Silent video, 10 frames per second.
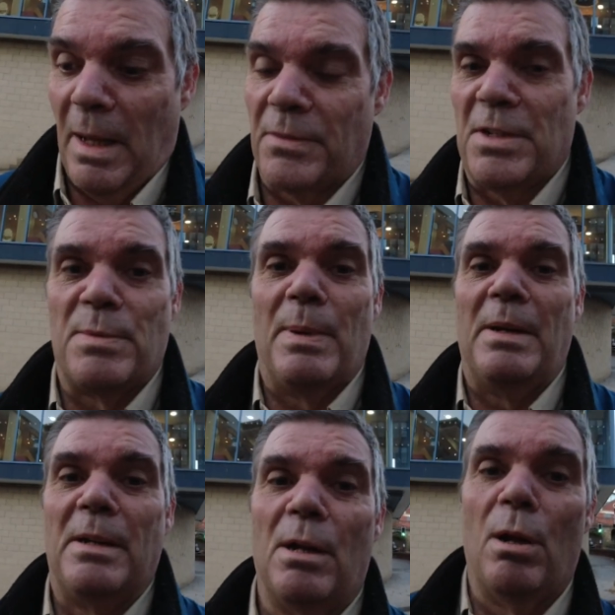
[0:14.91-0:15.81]
After
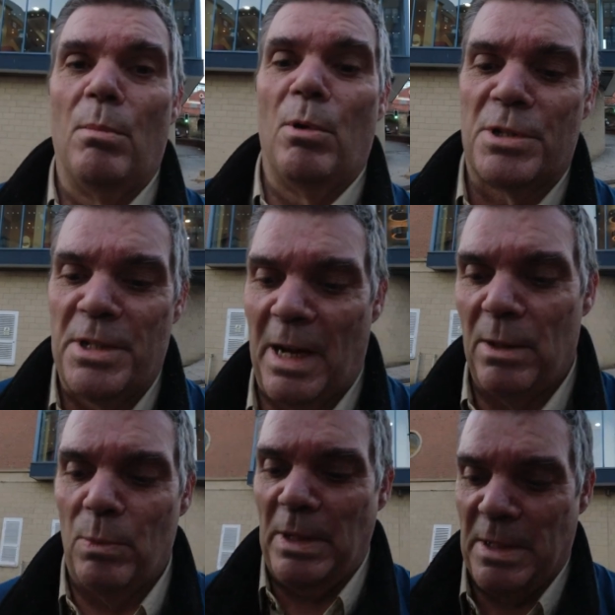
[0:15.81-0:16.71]
spending almost
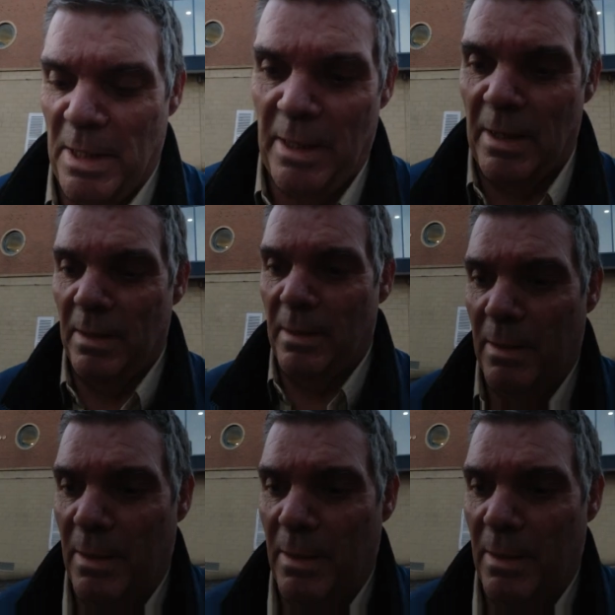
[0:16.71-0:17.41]
nine weeks here.